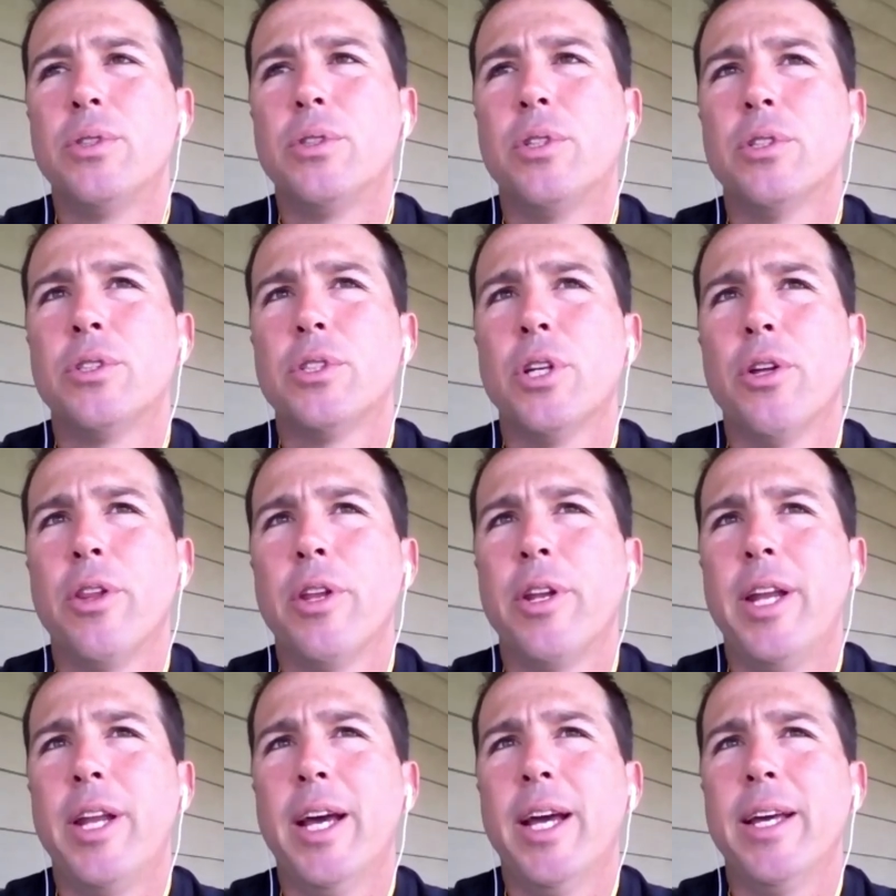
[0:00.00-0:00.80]
So the
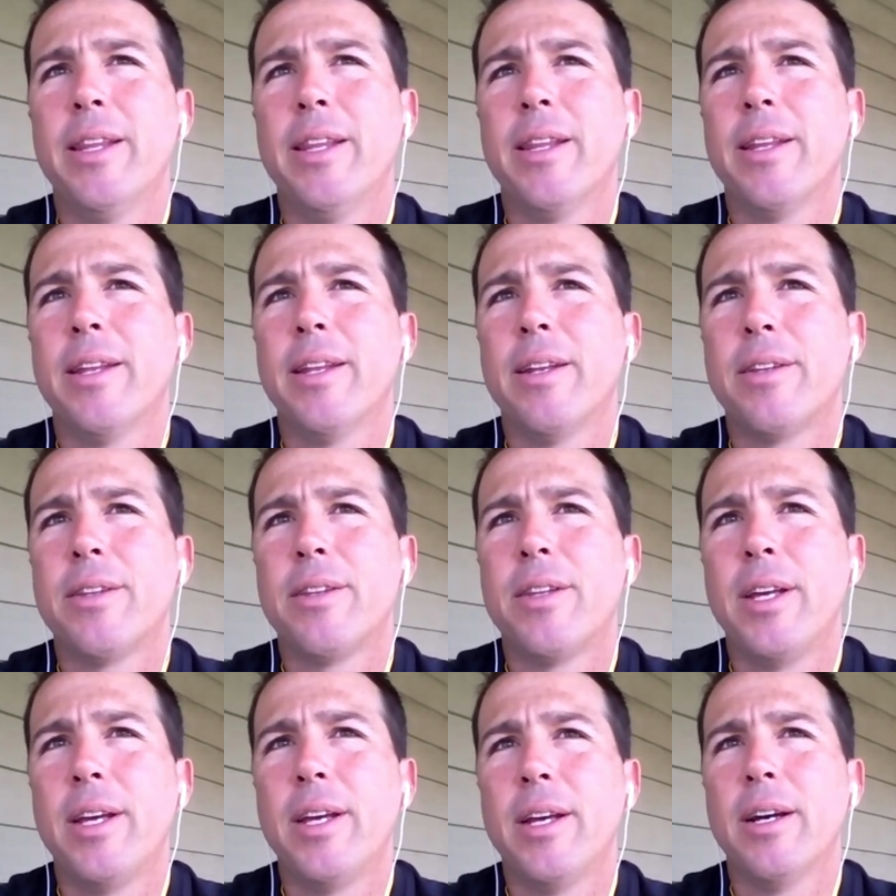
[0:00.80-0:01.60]
day
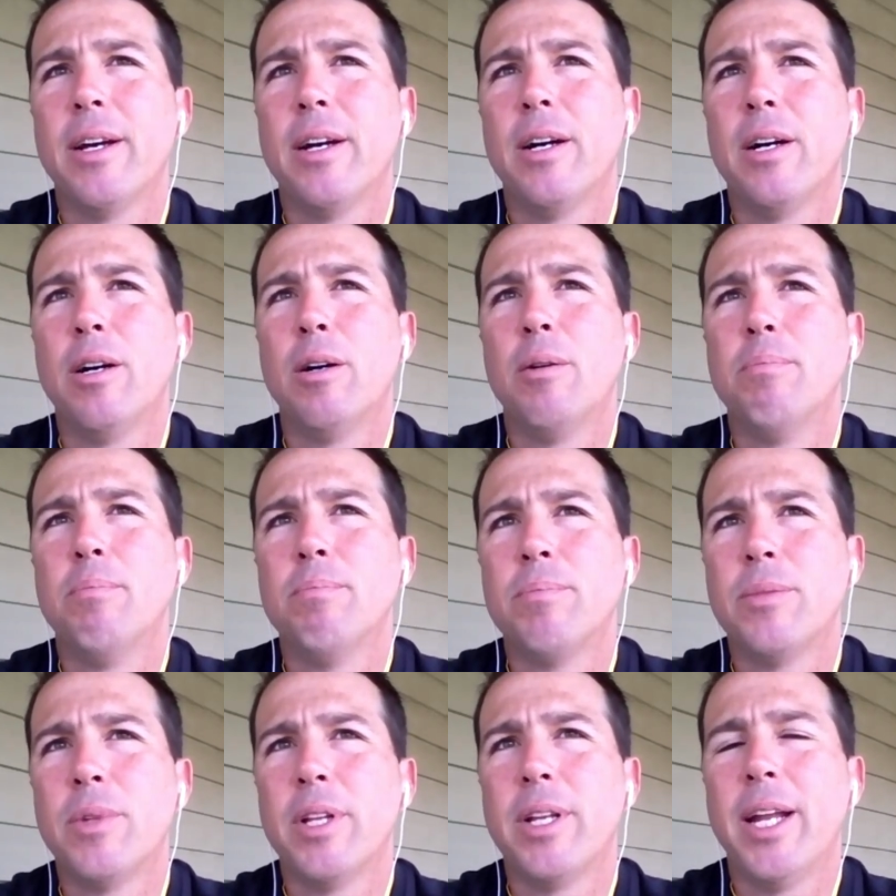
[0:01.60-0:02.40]

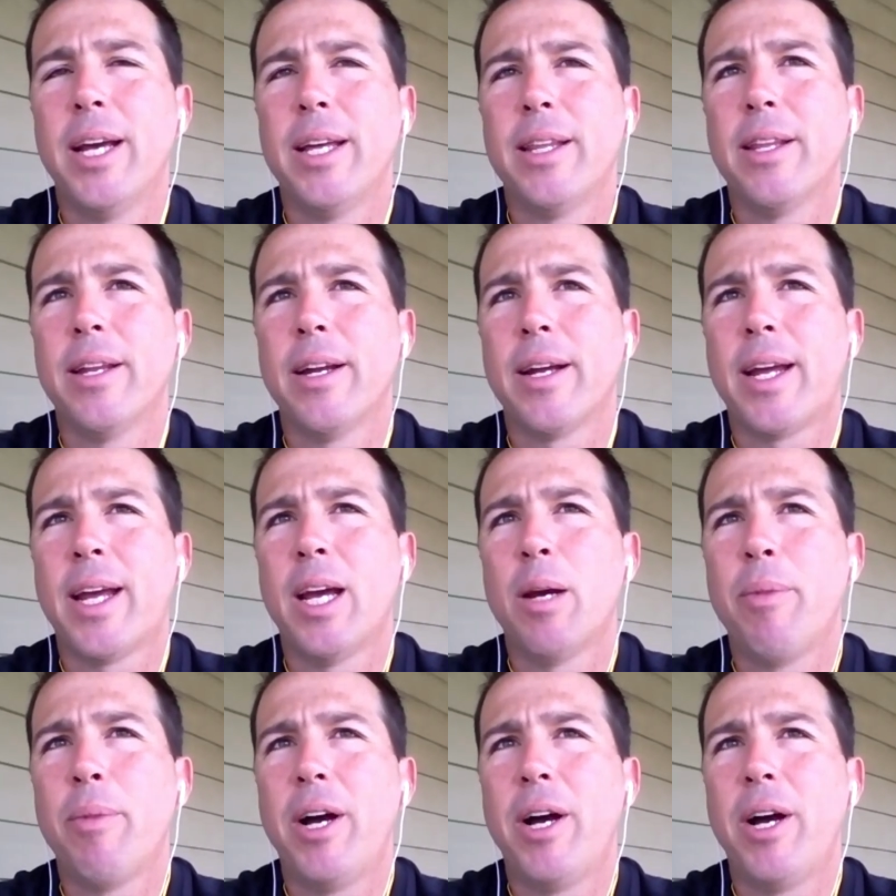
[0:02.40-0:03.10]
that it came